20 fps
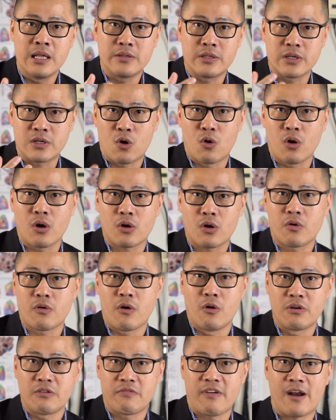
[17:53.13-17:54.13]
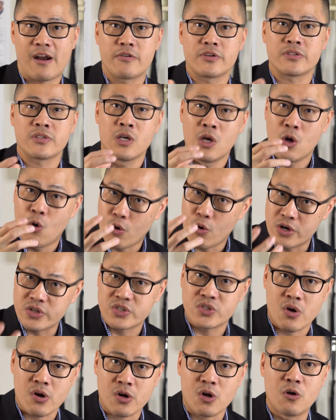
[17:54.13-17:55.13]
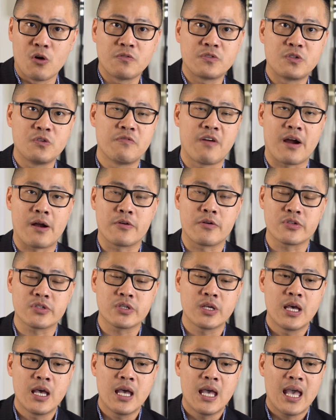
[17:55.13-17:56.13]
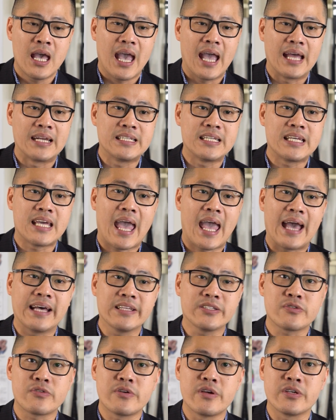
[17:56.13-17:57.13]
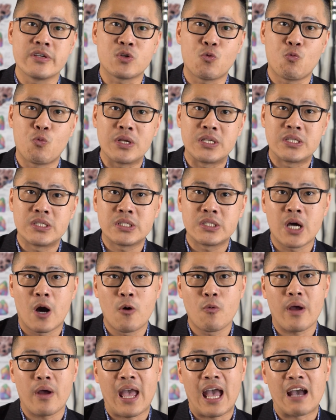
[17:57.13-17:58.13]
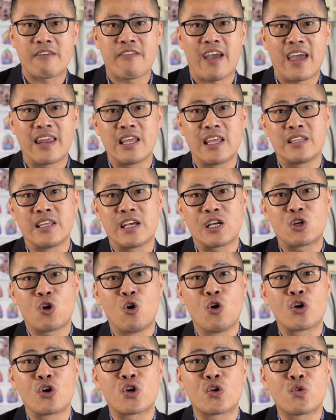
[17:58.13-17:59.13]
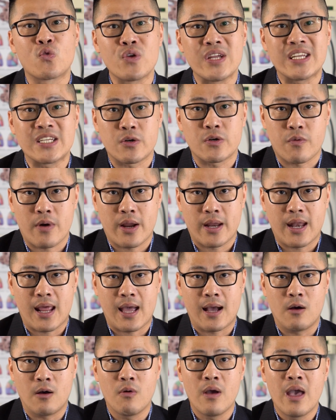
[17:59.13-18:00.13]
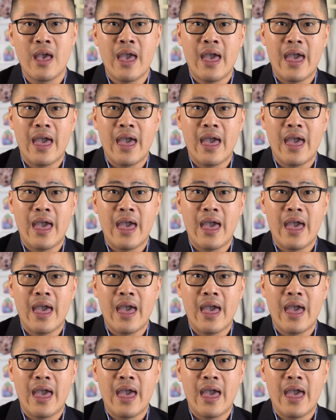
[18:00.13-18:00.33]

the coronavirus or the SARS-CoV-2 virus? And the answer is we don't have anything concrete right now.